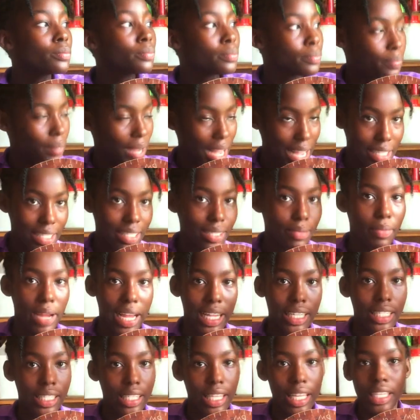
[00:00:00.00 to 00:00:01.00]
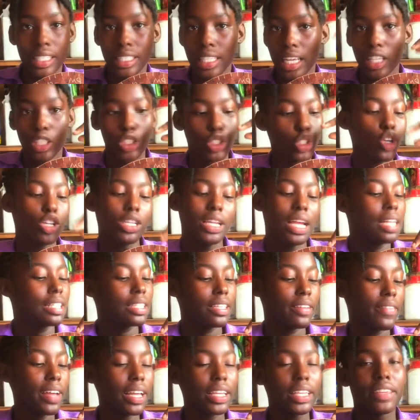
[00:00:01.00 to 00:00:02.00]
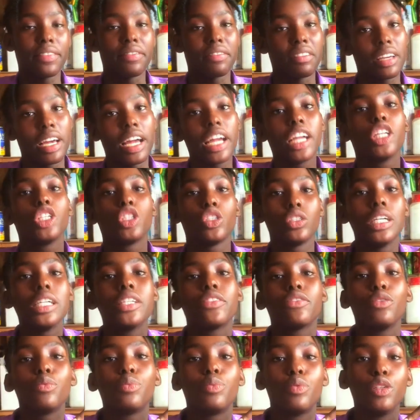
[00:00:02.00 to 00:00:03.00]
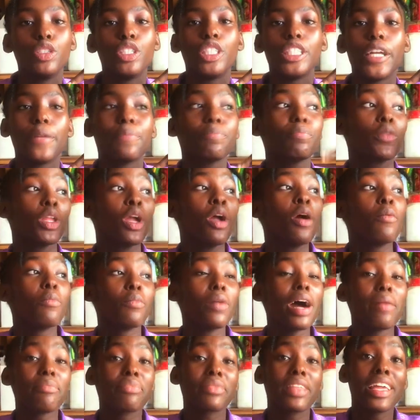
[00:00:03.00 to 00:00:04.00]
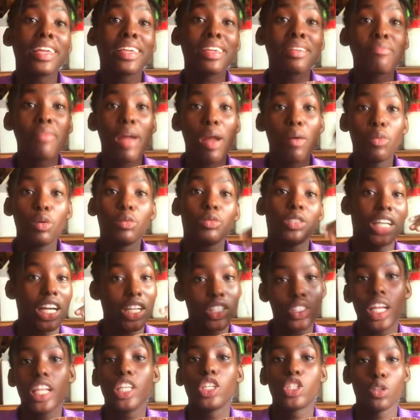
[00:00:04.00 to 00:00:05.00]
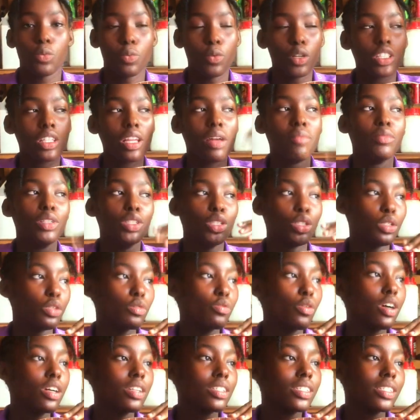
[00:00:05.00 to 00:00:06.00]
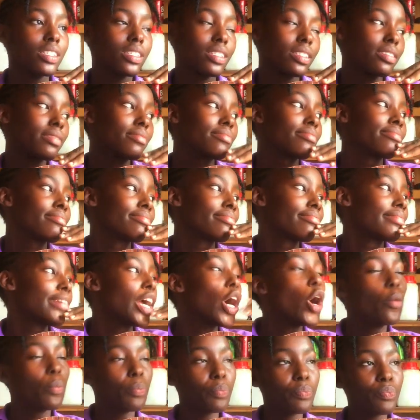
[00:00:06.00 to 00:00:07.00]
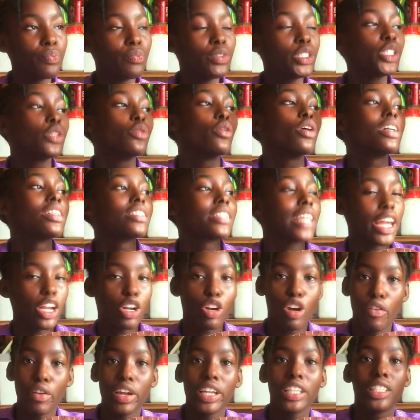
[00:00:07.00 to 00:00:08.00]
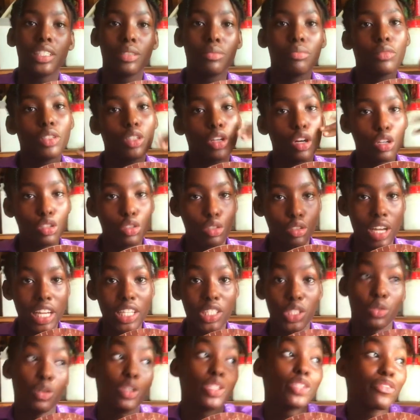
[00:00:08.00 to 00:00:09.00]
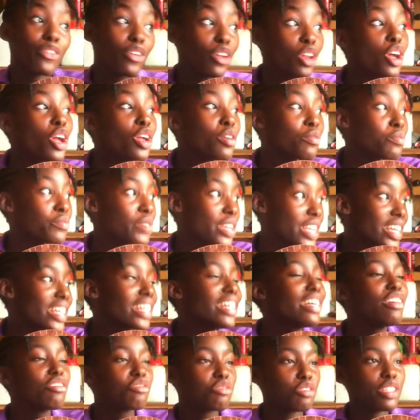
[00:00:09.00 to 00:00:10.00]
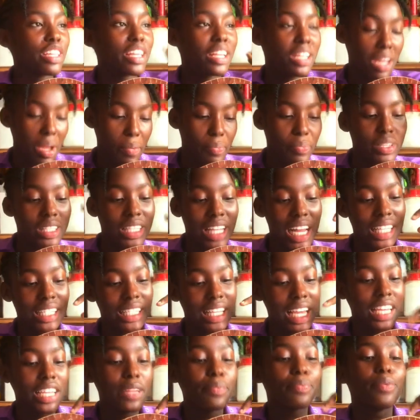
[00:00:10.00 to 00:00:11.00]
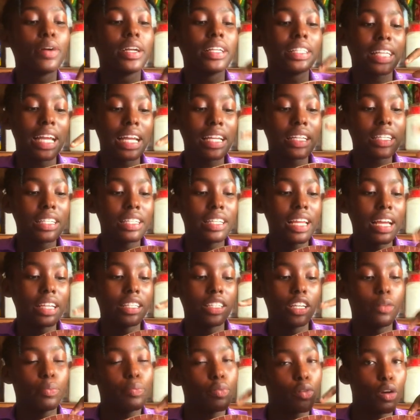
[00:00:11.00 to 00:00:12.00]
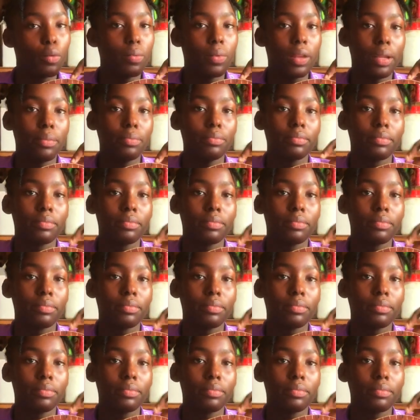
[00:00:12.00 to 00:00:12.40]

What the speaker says: past my stage, that none has ever given her a stressful project. But I'm thanking my mom. She actually supported me. She was encouraging me on, and she was following me to the carpenter at any point I needed a problem.